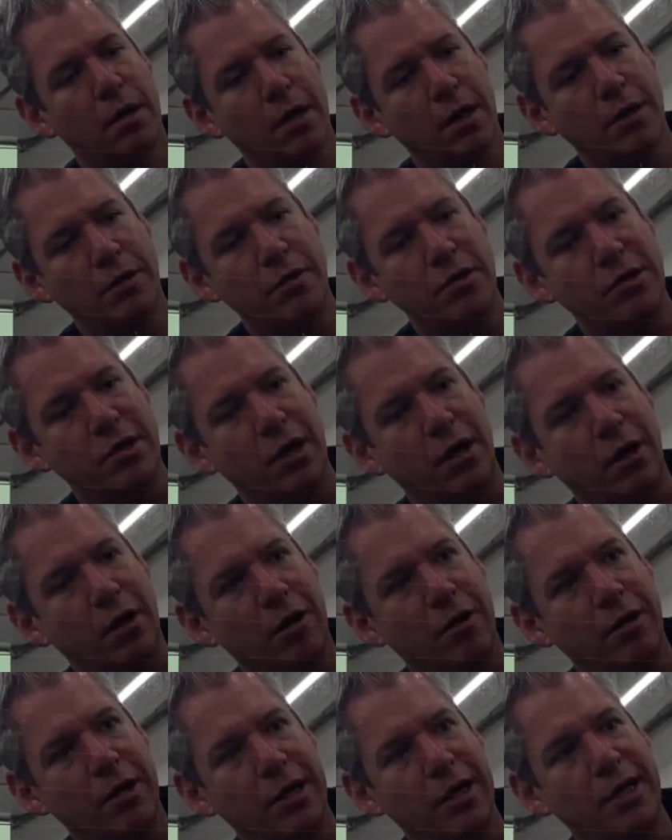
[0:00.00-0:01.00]
And use that
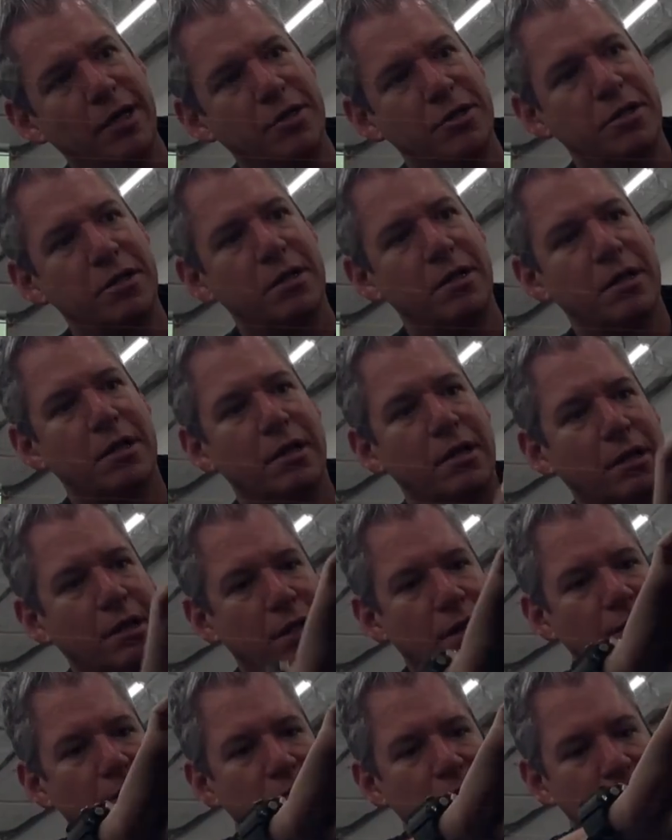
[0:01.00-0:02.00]
hard edge,
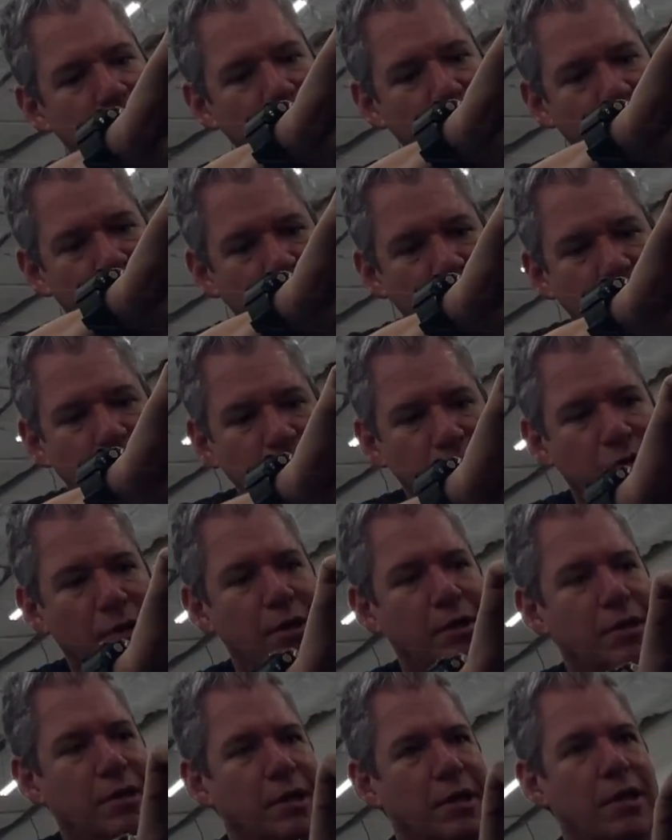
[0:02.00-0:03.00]
give yourself a crease
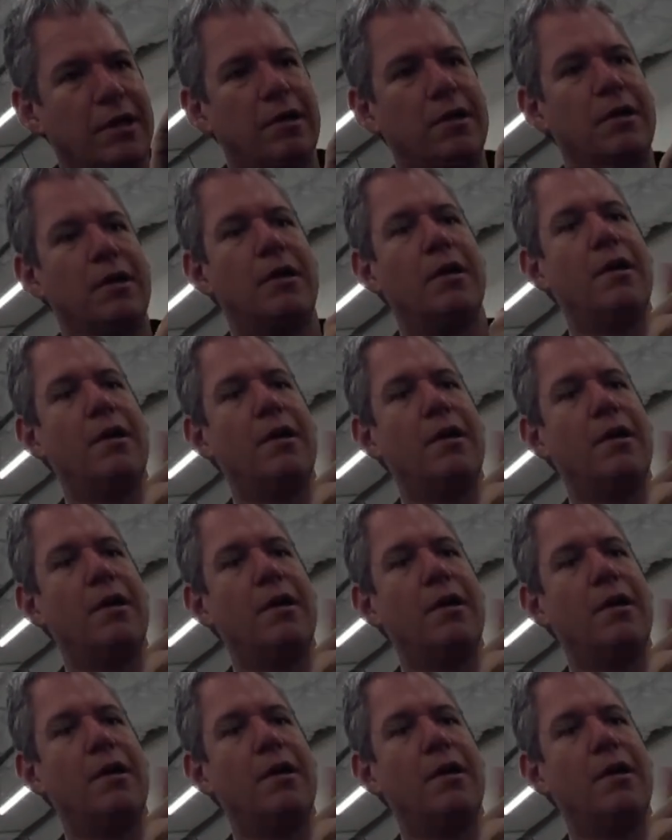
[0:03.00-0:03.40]
right there.